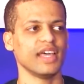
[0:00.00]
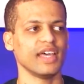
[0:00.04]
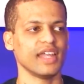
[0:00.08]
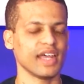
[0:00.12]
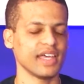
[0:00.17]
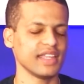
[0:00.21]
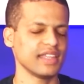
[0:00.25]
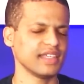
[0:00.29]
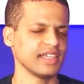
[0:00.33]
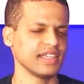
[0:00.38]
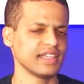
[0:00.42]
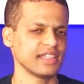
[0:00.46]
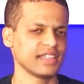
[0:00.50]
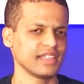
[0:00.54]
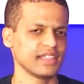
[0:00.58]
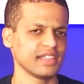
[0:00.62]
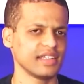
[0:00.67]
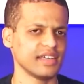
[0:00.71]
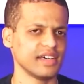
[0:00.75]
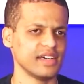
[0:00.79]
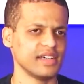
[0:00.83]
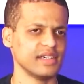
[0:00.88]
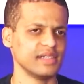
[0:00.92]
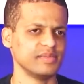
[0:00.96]
And I think
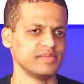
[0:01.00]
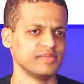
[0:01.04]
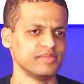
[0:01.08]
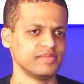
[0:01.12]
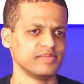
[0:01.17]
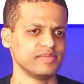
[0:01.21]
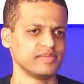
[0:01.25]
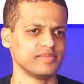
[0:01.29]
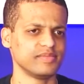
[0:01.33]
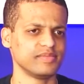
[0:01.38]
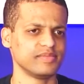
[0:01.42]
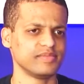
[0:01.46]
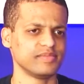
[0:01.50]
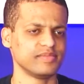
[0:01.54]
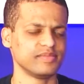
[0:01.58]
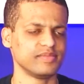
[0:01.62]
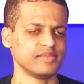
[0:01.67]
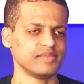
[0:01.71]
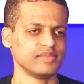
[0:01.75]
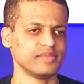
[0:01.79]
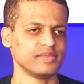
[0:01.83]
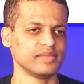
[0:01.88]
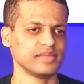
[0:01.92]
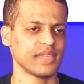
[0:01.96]
um,
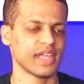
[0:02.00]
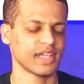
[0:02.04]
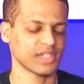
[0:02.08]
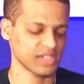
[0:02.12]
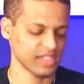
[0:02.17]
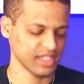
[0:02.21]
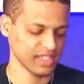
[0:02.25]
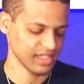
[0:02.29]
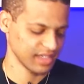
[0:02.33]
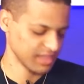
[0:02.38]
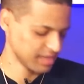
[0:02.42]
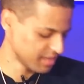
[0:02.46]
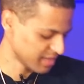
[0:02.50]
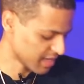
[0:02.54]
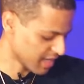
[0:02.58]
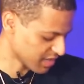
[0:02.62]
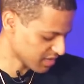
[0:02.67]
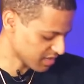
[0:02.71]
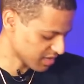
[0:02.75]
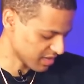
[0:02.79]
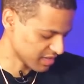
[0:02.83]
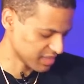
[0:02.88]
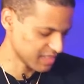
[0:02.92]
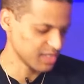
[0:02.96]
actually,
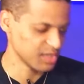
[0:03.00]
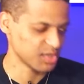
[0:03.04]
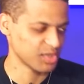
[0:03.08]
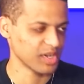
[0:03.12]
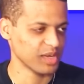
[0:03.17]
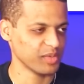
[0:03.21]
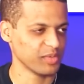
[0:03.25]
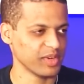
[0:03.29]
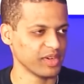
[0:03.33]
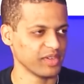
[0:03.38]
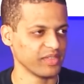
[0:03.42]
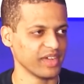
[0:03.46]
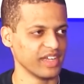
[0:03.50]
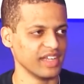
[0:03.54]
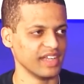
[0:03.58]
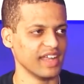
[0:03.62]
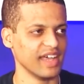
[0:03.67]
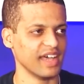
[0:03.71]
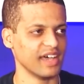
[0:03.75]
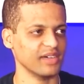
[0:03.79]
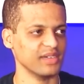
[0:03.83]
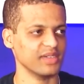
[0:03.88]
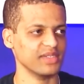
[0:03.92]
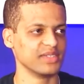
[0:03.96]
actually the T-shirt I'm wearing right
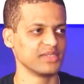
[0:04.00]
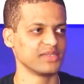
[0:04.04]
now